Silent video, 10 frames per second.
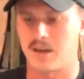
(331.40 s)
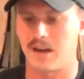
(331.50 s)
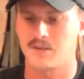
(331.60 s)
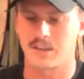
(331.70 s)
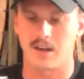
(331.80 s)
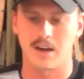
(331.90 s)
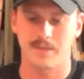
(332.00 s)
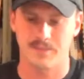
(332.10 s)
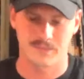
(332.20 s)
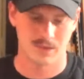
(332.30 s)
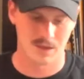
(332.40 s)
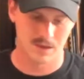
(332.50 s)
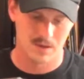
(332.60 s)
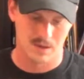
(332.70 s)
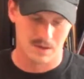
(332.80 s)
tiles I got
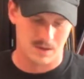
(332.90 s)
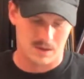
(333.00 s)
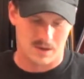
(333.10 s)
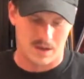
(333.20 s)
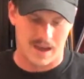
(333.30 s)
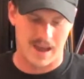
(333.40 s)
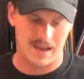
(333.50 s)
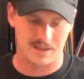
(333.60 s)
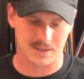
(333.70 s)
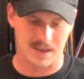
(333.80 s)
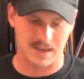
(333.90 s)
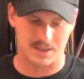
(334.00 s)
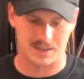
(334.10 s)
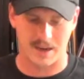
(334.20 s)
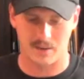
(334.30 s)
has a
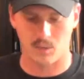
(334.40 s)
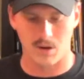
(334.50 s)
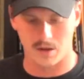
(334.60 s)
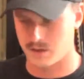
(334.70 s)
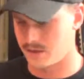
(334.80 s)
sidewalk